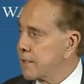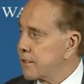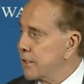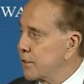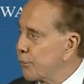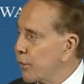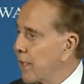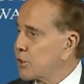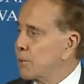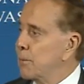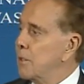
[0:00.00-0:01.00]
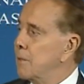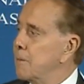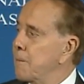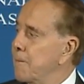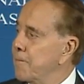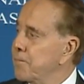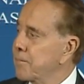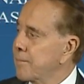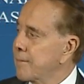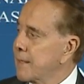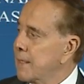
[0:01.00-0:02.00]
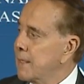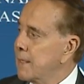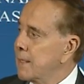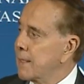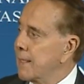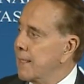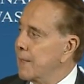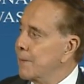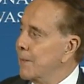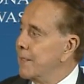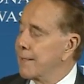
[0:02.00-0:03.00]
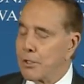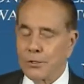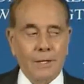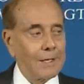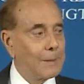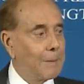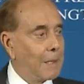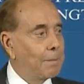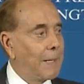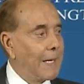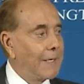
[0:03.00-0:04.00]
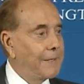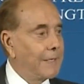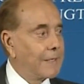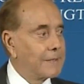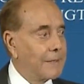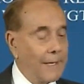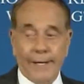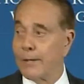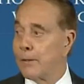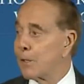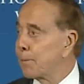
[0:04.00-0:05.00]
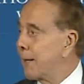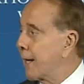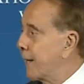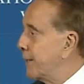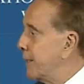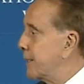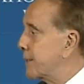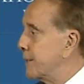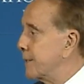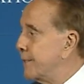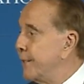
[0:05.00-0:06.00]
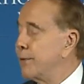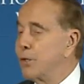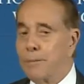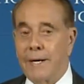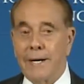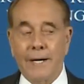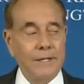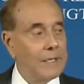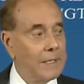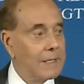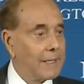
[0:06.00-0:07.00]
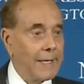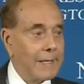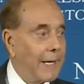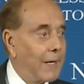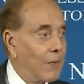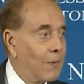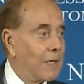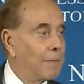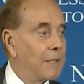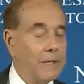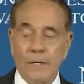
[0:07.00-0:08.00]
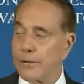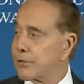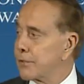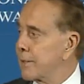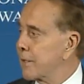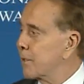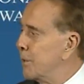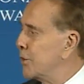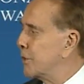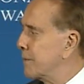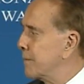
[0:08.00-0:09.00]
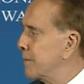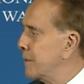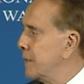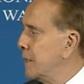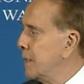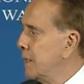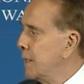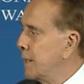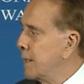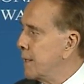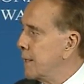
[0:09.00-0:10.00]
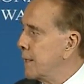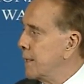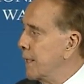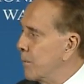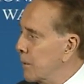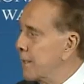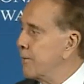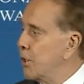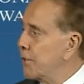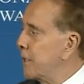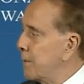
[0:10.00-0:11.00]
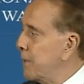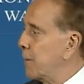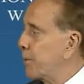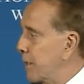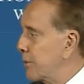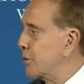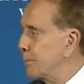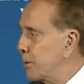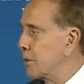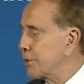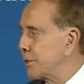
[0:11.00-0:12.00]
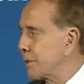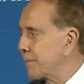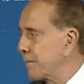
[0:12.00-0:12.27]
she's flexible. And we never talked about politics. I knew her politics and she knew mine, and I don't know anybody else is on a commission. And whatever you think about President Bush,